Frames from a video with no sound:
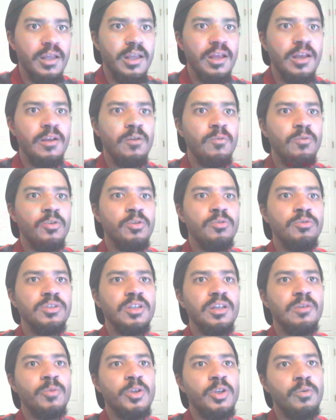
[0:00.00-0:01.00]
and
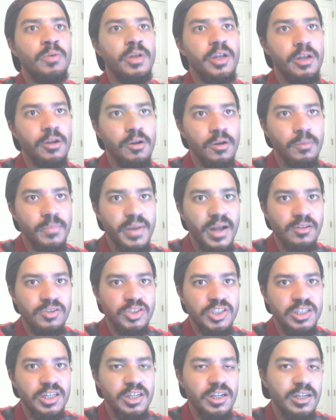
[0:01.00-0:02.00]
usually when you hear about
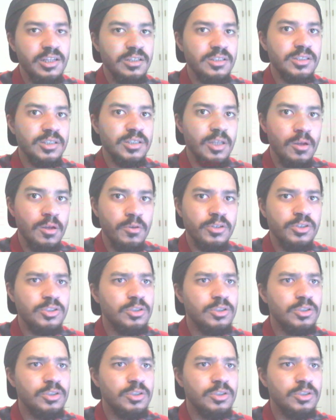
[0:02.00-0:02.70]
cheating in a song,